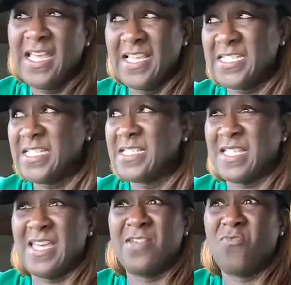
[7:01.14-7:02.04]
And she's
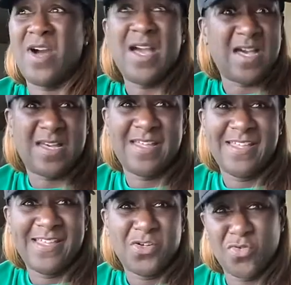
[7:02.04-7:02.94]
like, why?
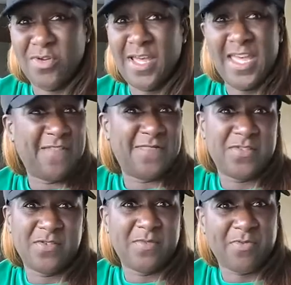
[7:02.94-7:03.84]
Who do I have to